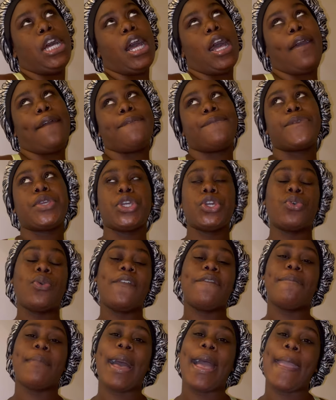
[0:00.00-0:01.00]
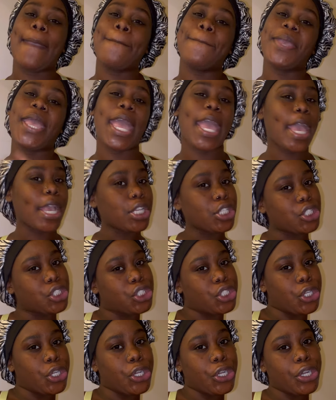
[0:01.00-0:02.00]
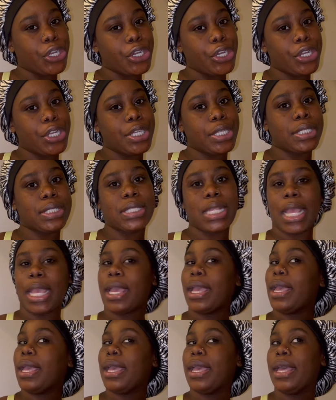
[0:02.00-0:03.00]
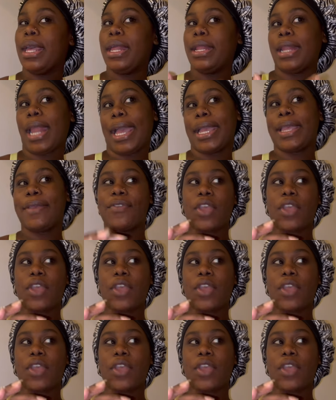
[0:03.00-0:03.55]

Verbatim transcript: a few of my pictures and like give